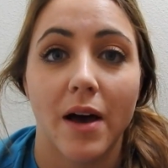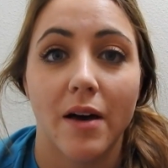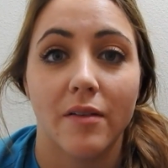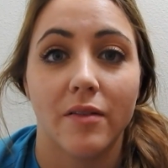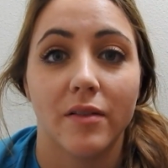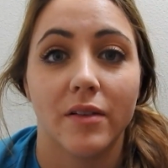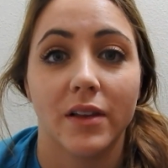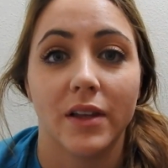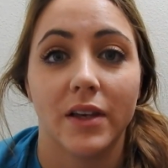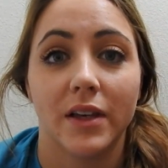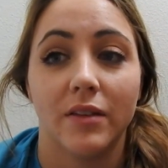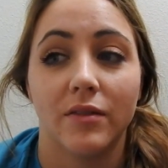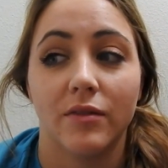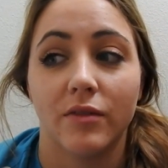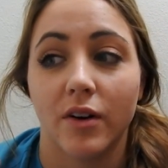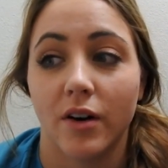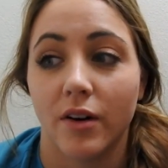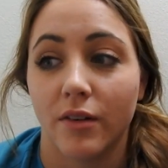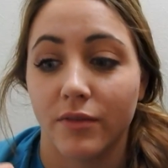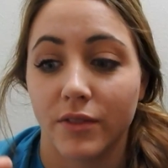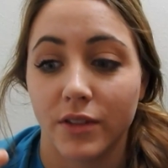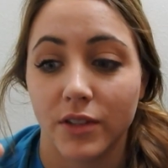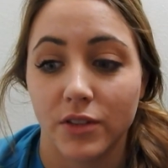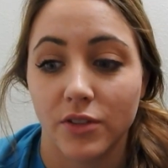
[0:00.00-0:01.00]
heavily
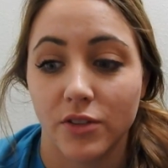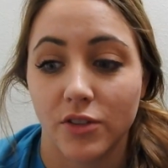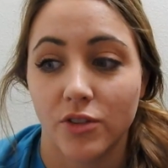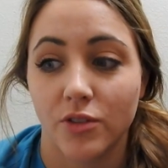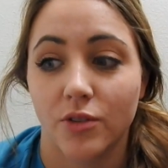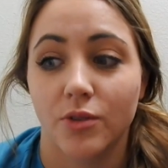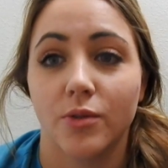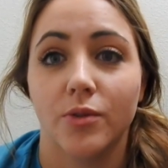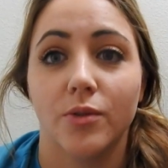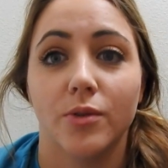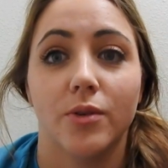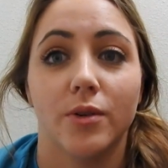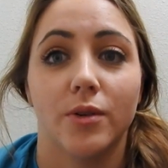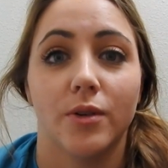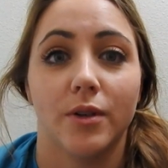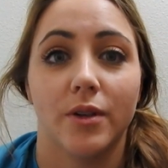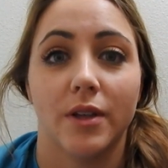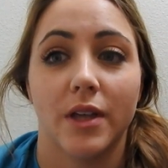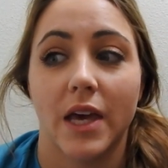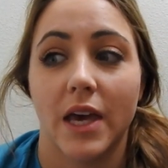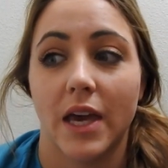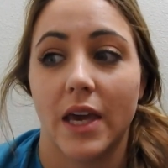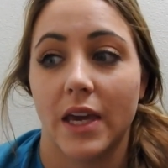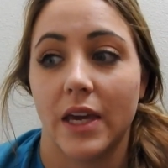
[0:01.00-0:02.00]
involved in
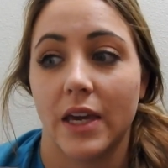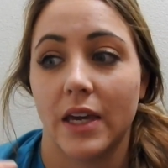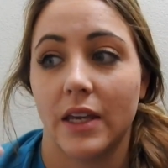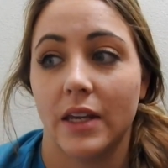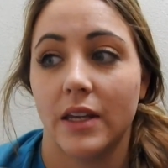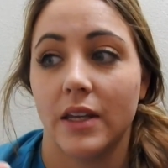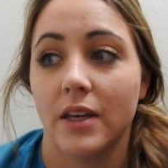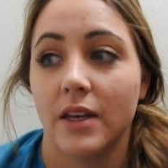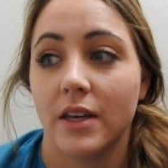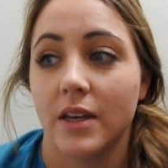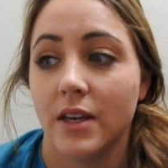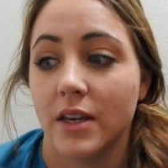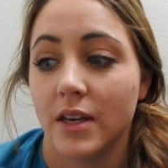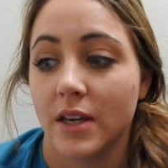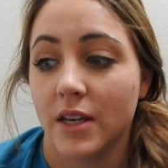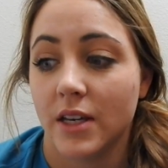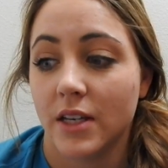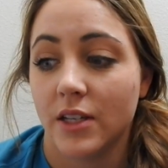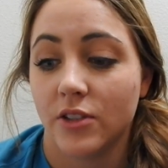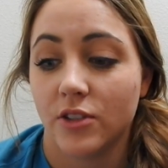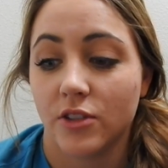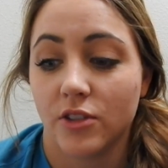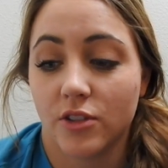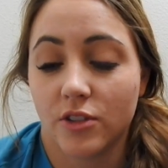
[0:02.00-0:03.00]
school and
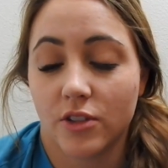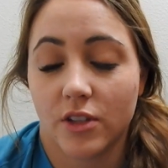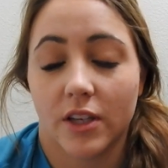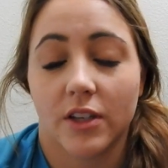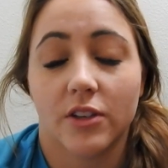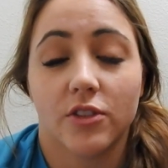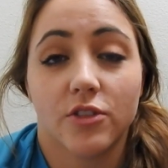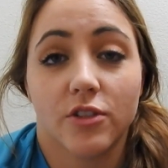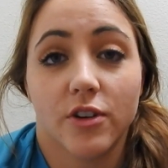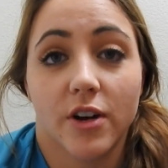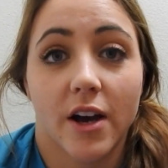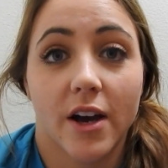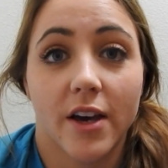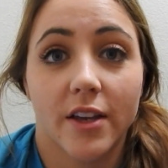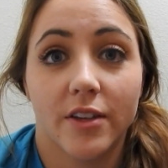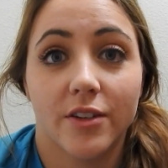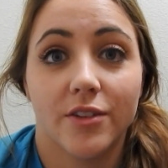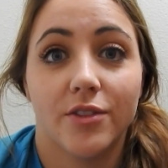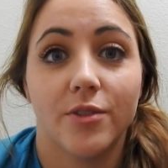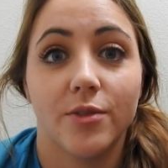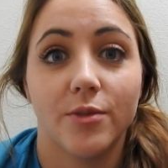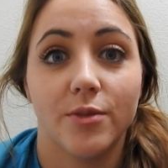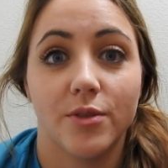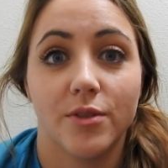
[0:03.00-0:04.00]
just like trying
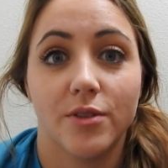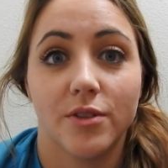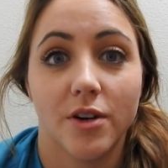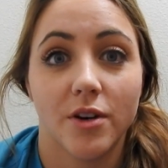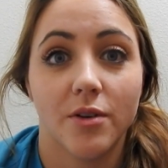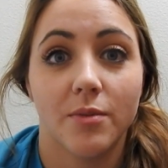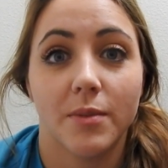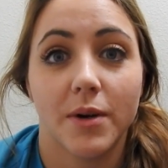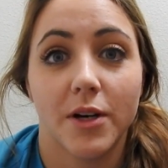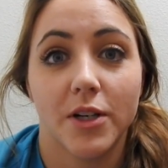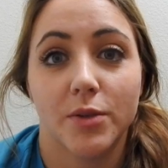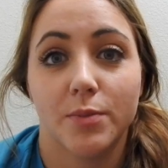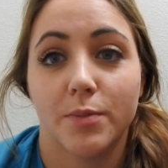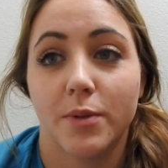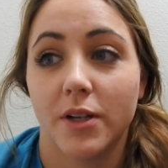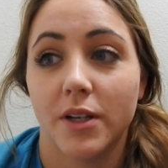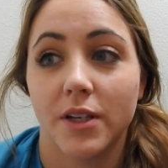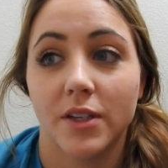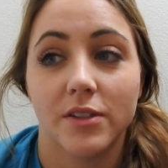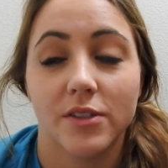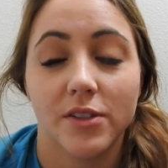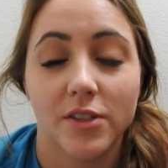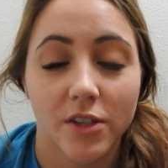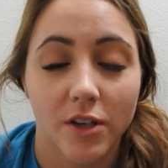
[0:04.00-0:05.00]
to do so much,
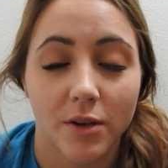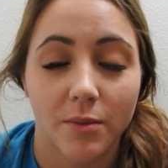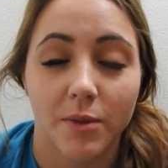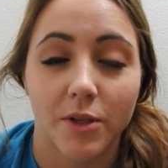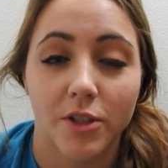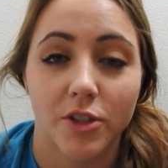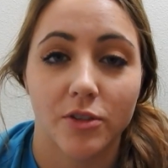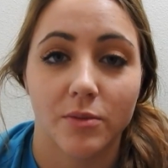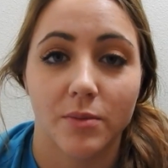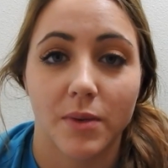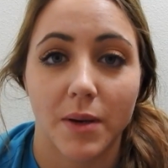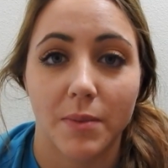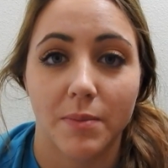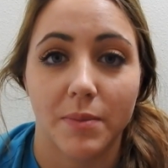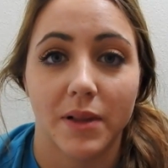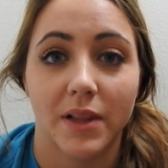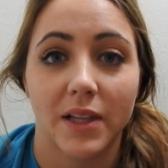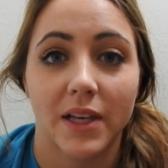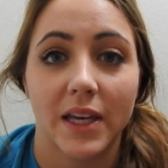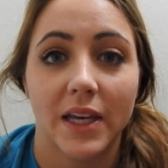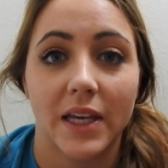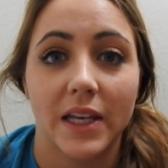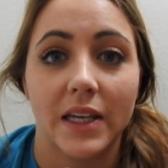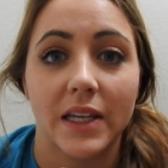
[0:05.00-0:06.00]
putting so much on my
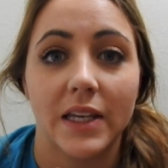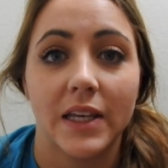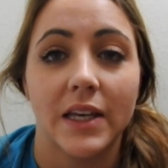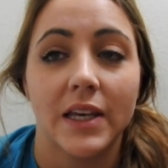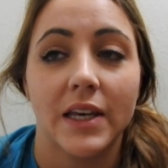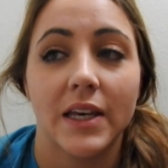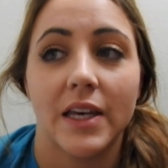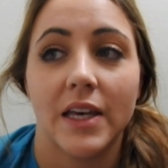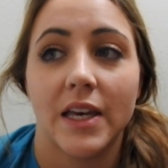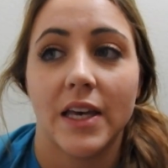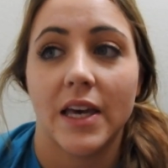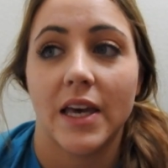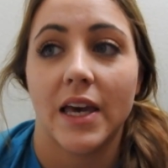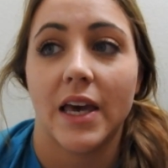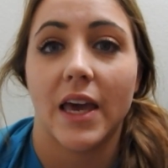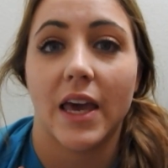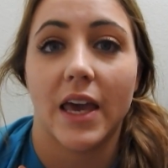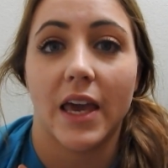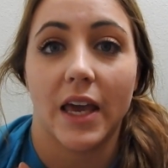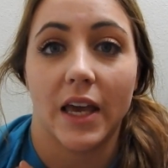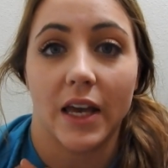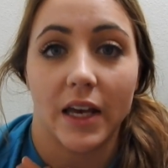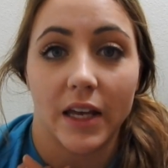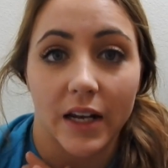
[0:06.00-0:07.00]
plate,
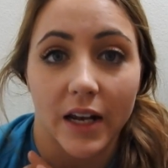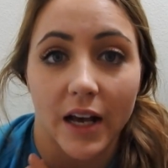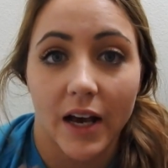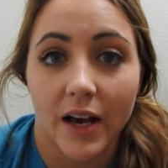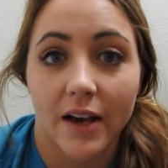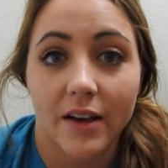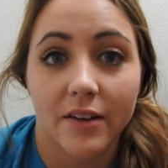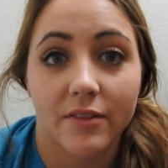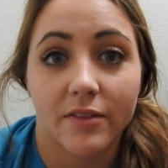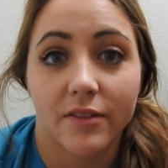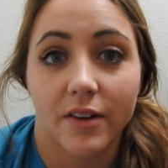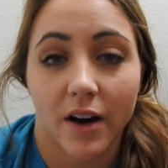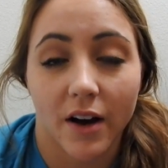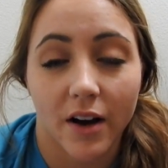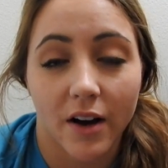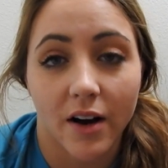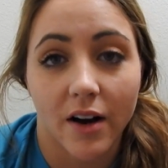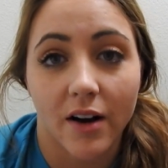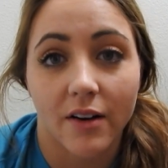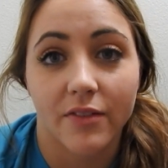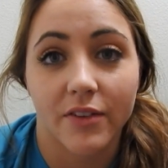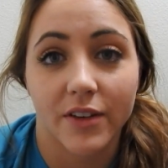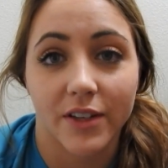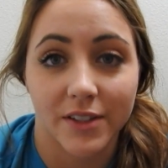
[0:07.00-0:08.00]
and I've
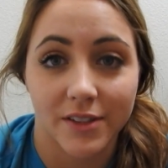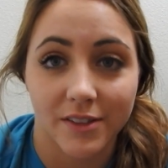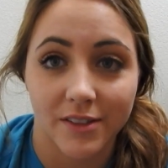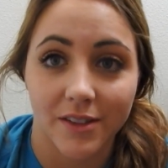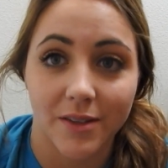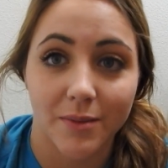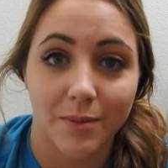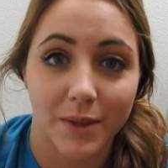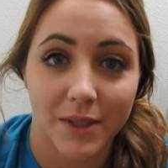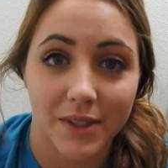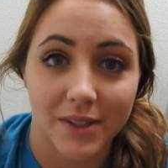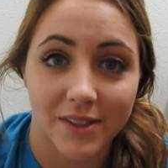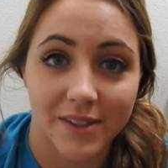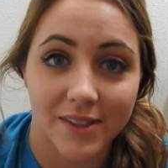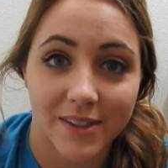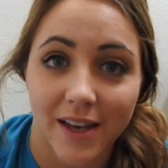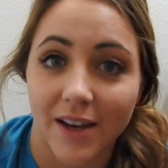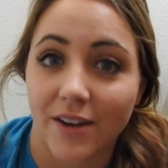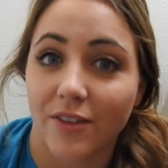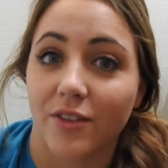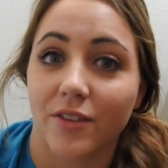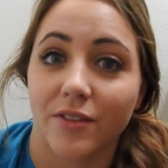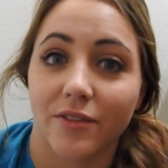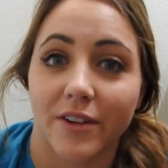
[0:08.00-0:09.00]
obviously been
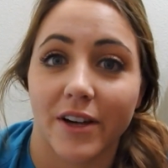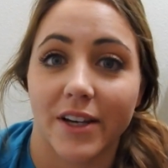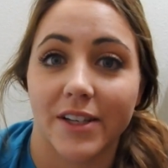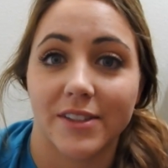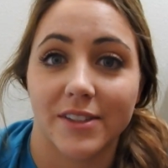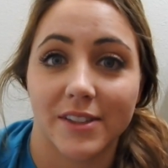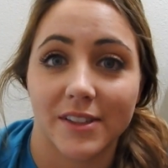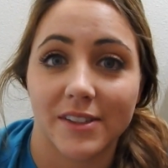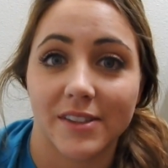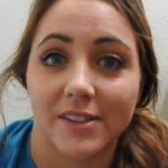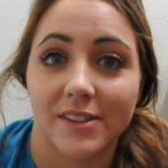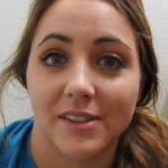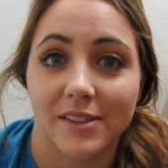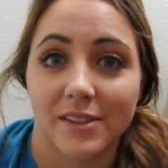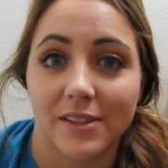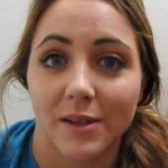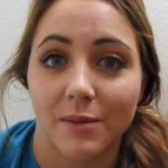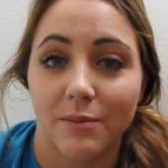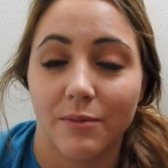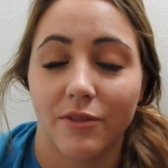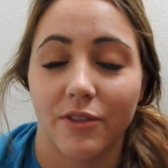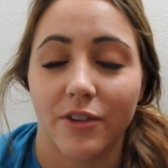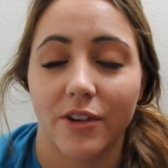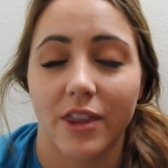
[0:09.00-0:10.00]
sacrificing
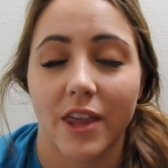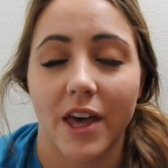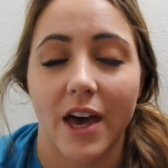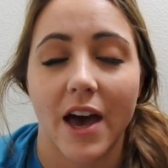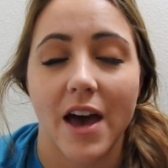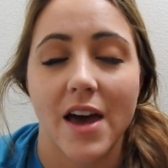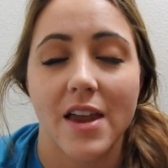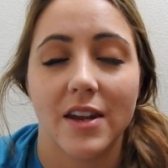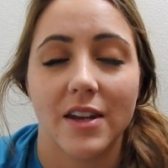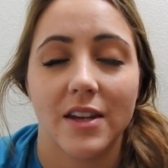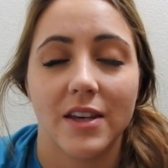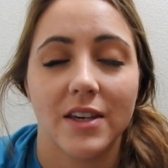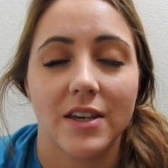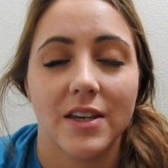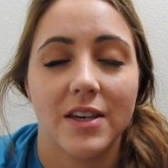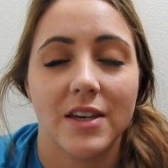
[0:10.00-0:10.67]
sleep for that.